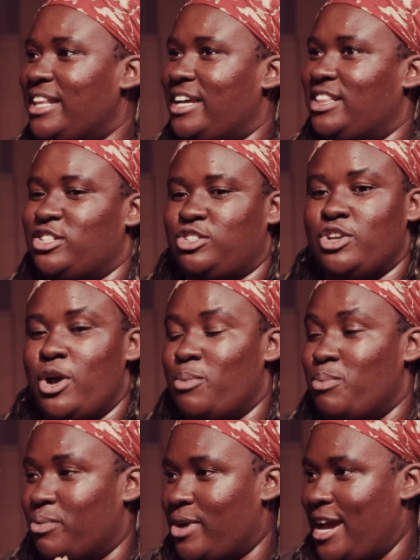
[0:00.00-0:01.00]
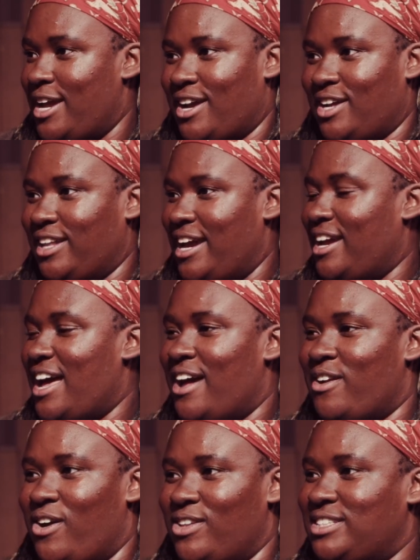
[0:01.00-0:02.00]
Like, there's no break, like,
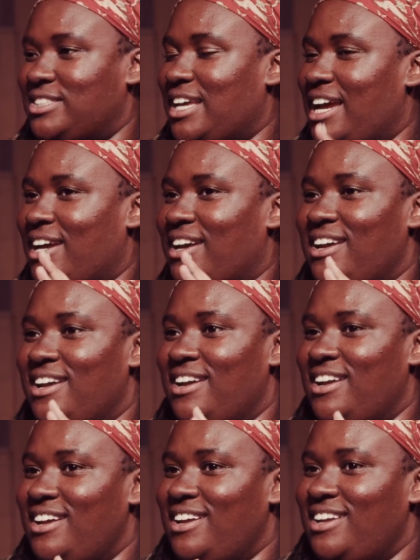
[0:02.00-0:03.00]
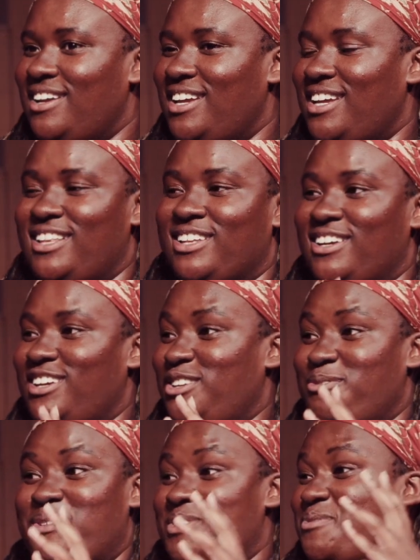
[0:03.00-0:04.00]
at all. It's like, either
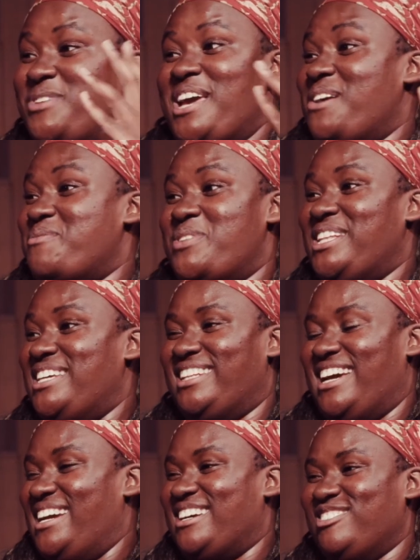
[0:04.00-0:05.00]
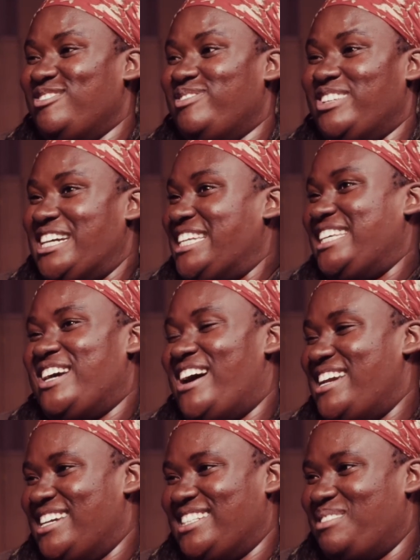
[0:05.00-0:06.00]
you can't really, like, look at the
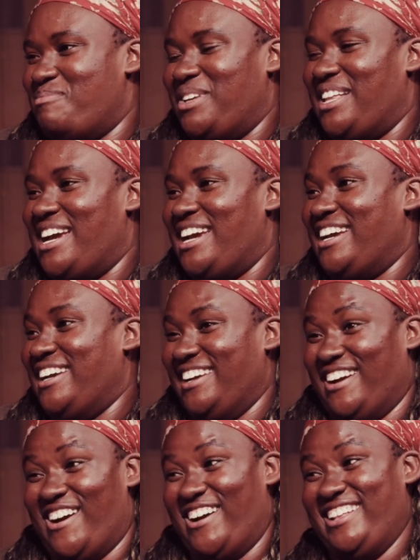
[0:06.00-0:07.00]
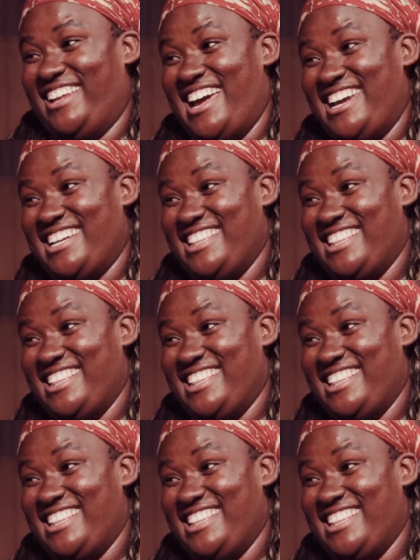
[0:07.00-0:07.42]
audience and be like, "Are you liking